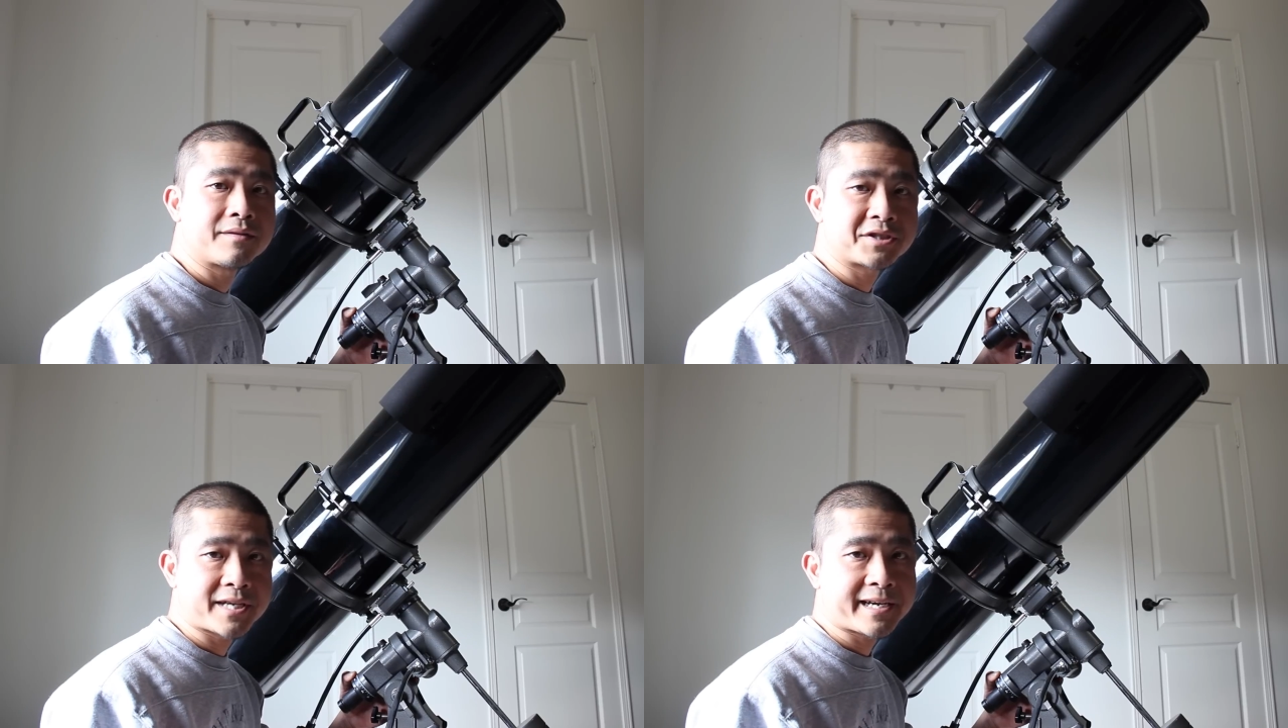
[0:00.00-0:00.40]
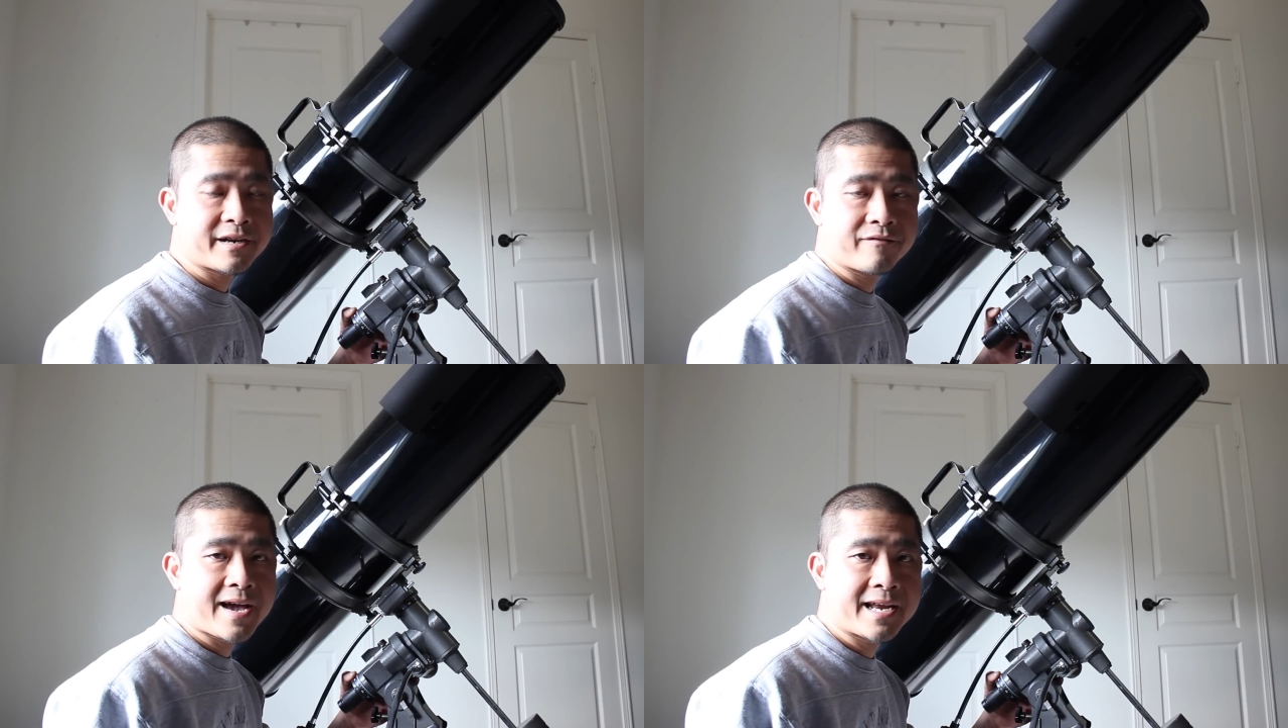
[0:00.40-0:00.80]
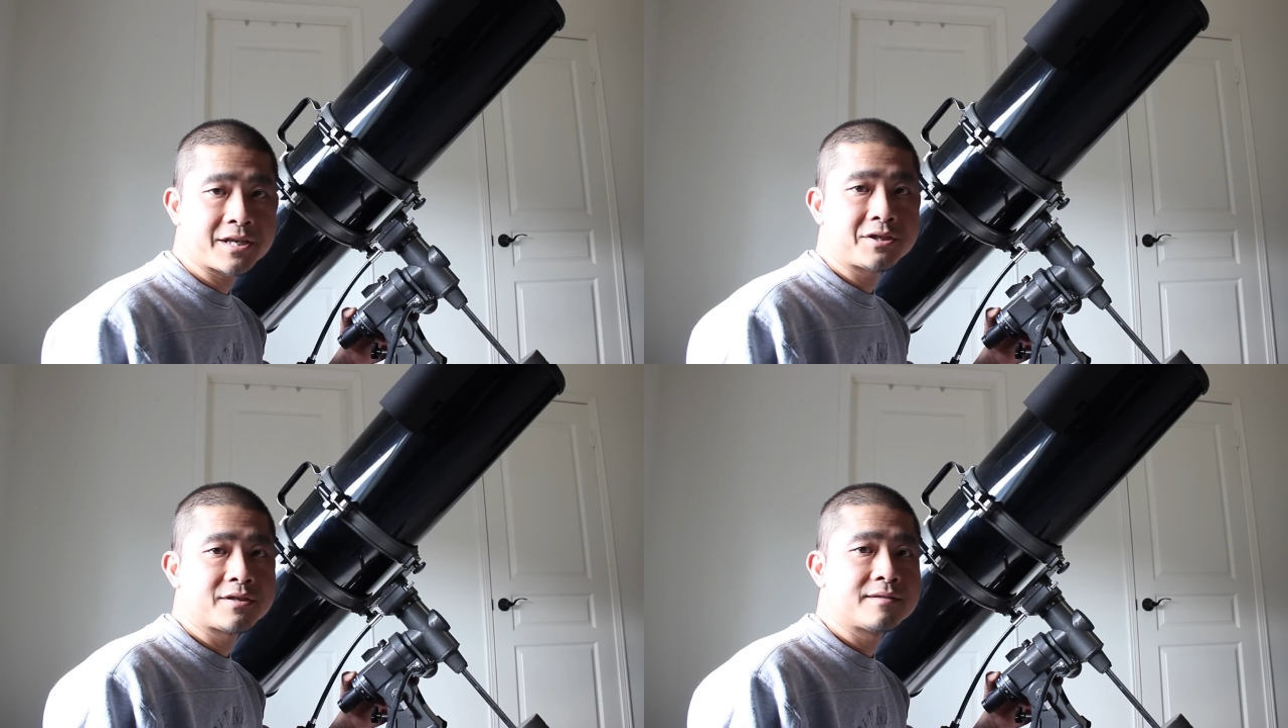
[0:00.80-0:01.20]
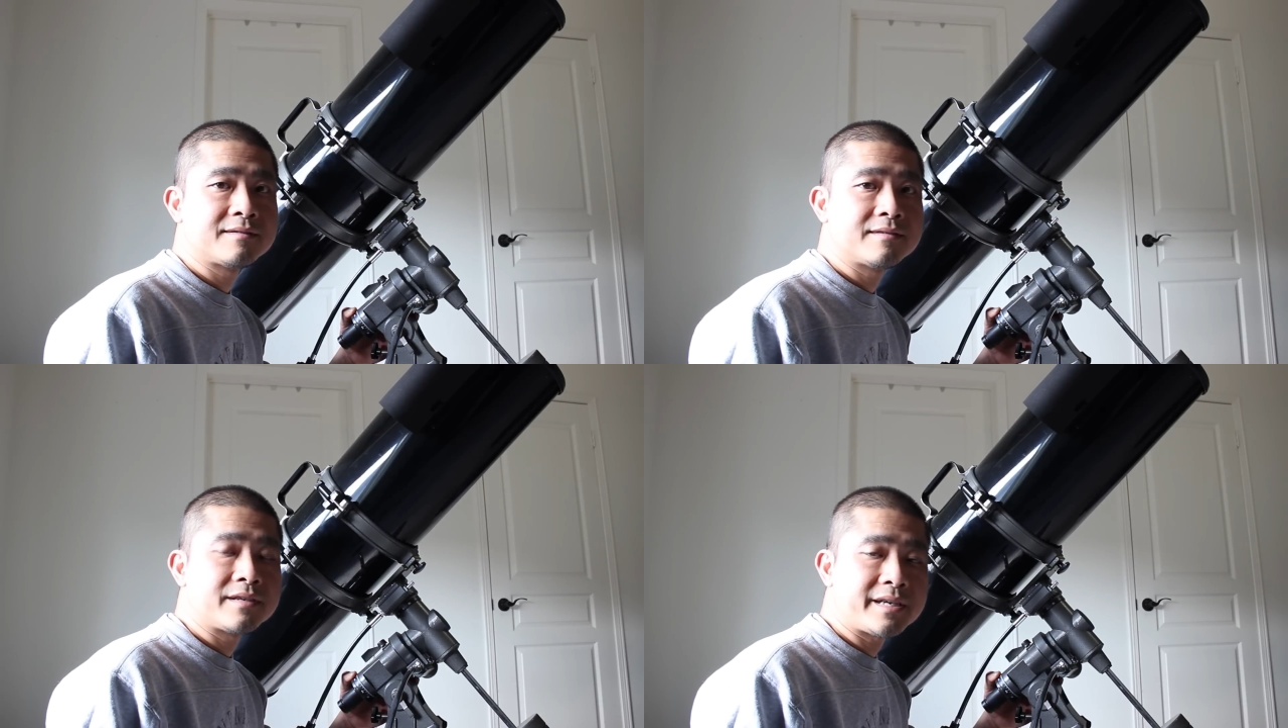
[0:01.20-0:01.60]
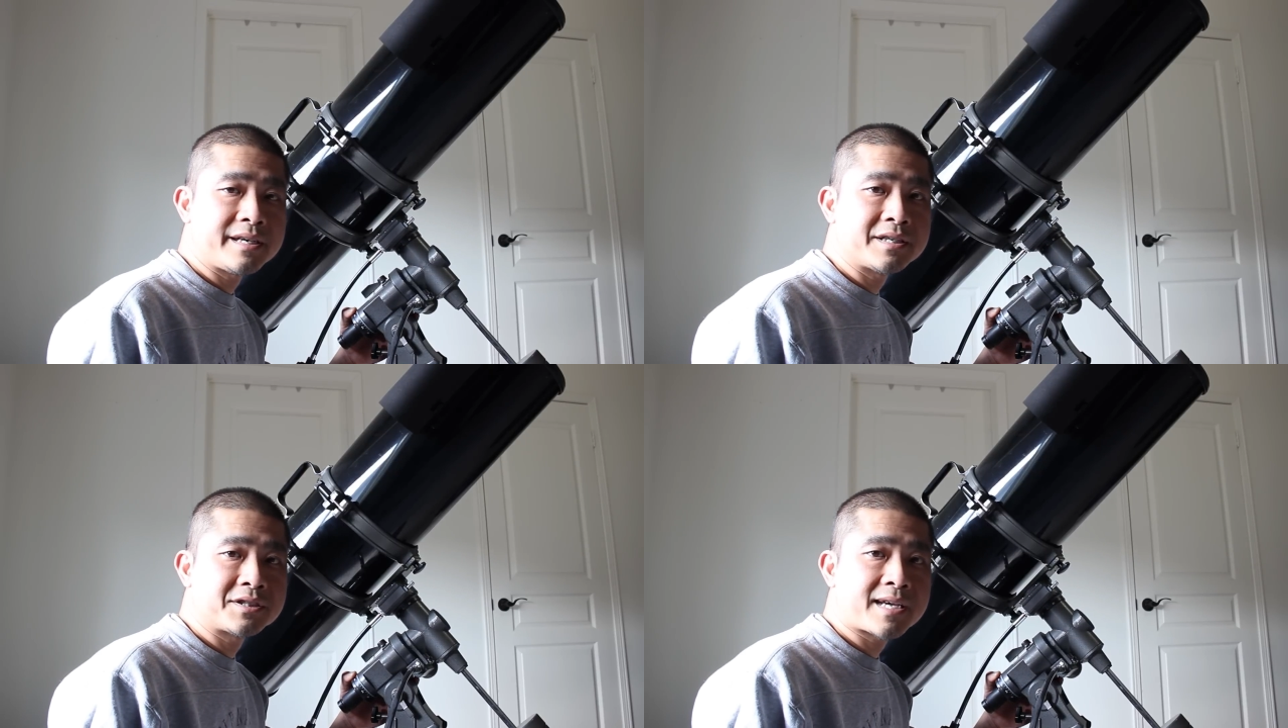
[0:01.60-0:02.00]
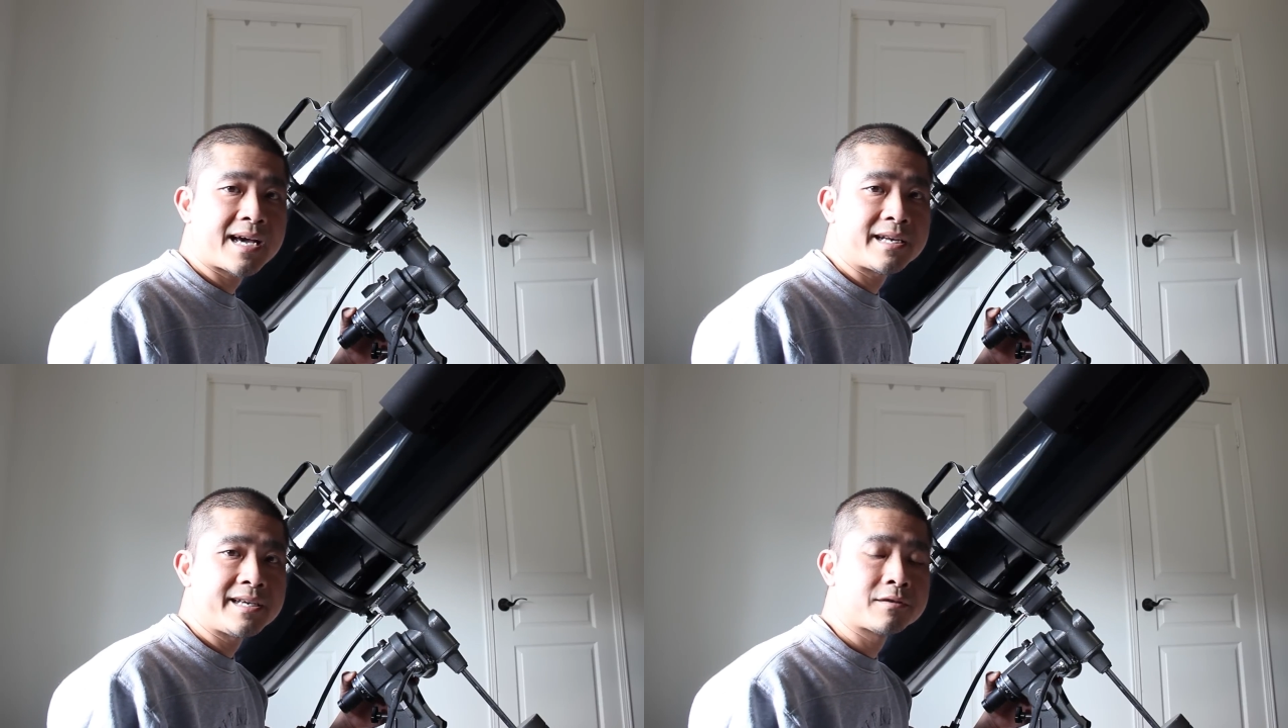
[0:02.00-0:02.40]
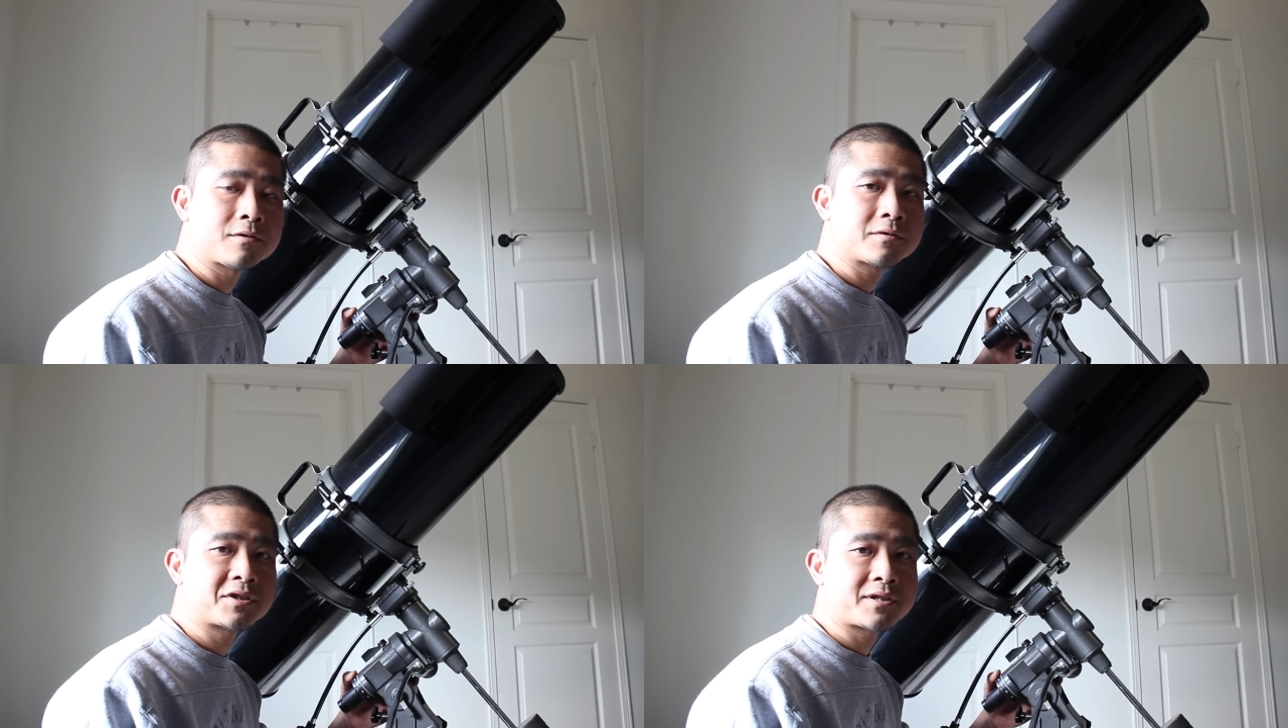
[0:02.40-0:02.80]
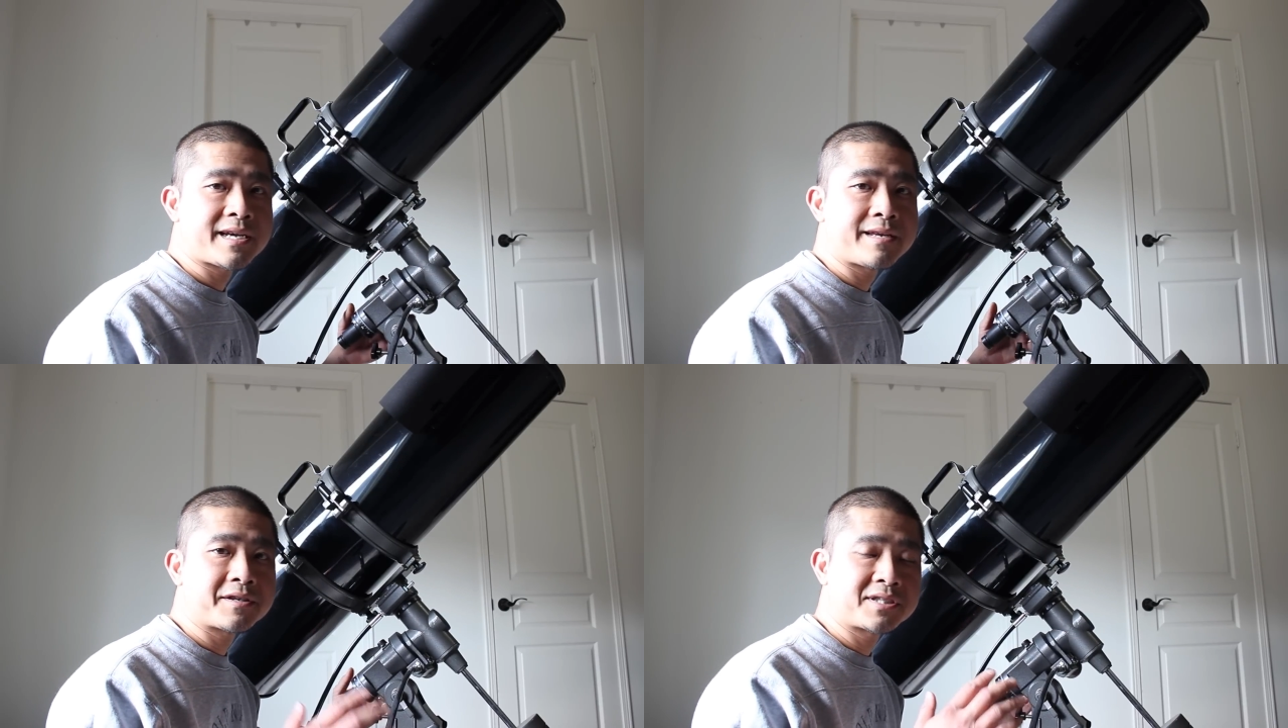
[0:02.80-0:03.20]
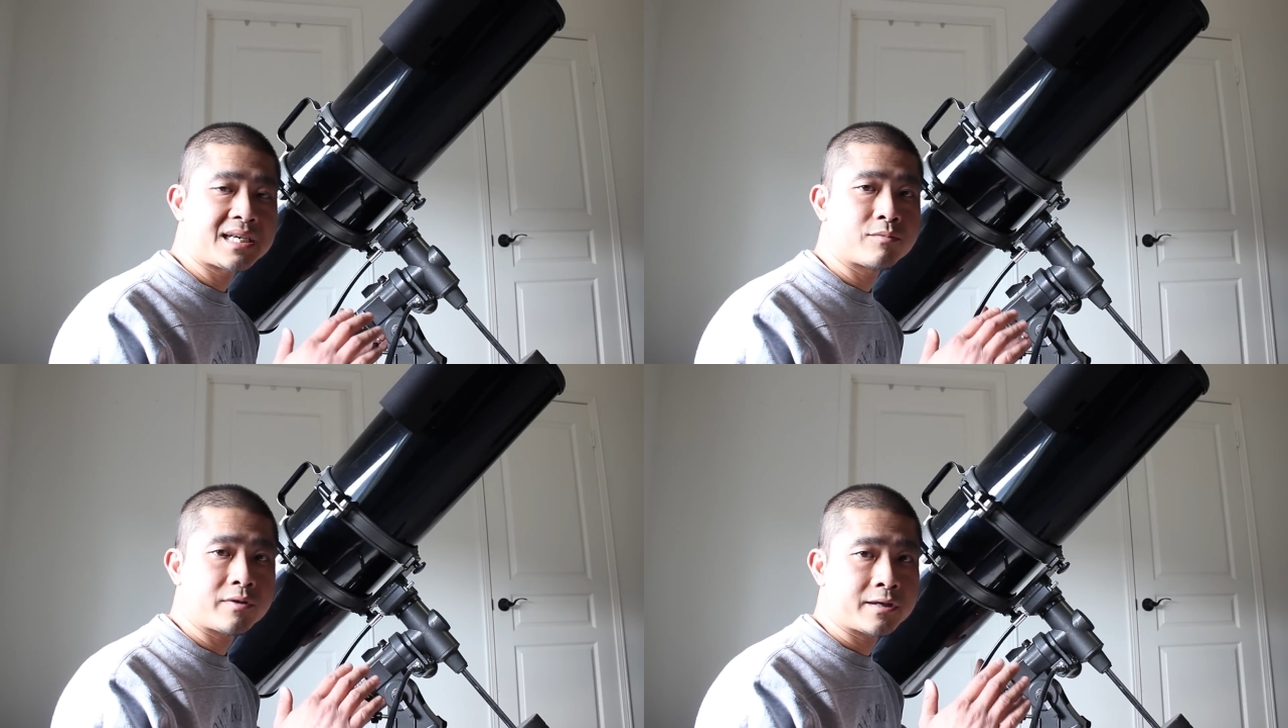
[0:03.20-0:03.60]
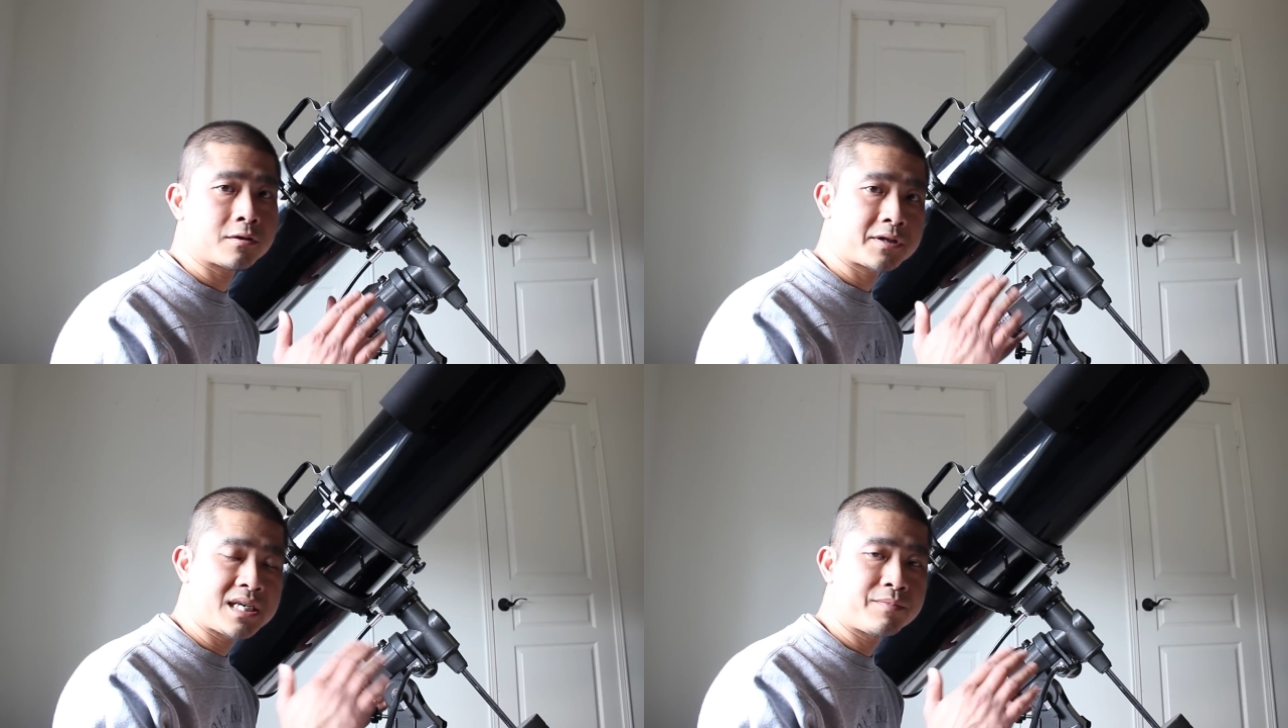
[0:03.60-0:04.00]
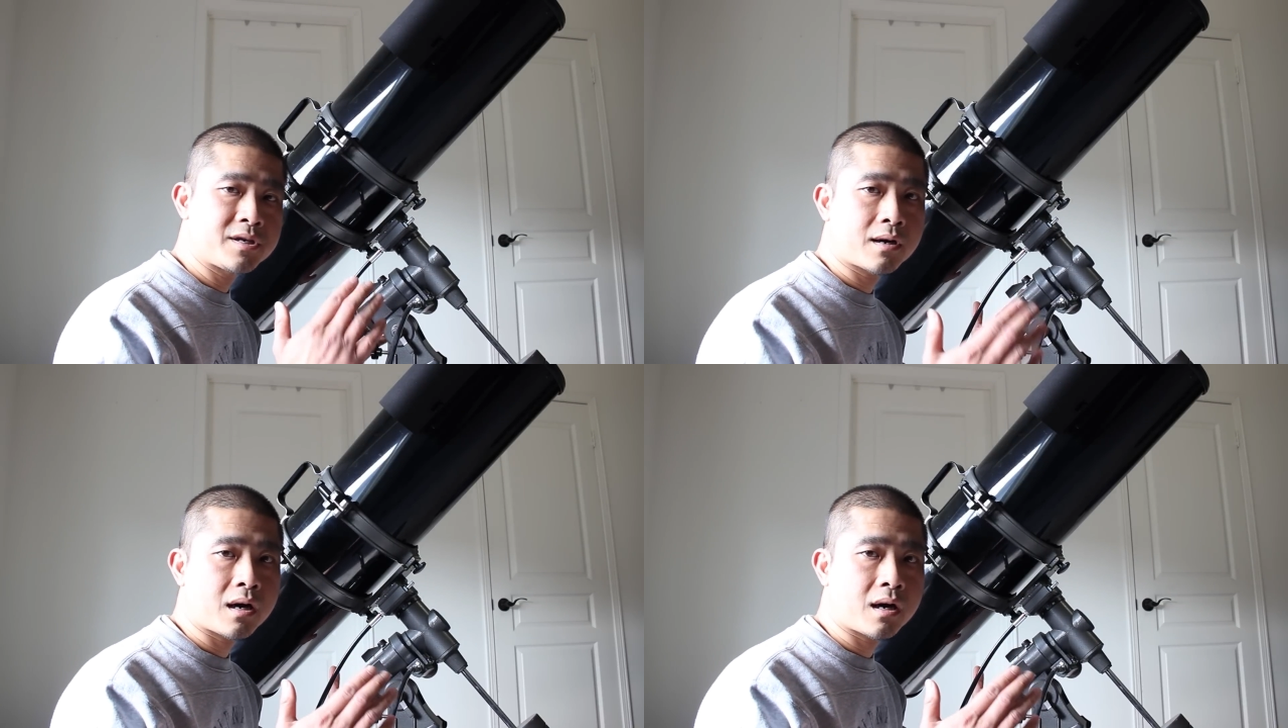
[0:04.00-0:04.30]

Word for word: The second advantage is that it'll stay in the same, it'll keep the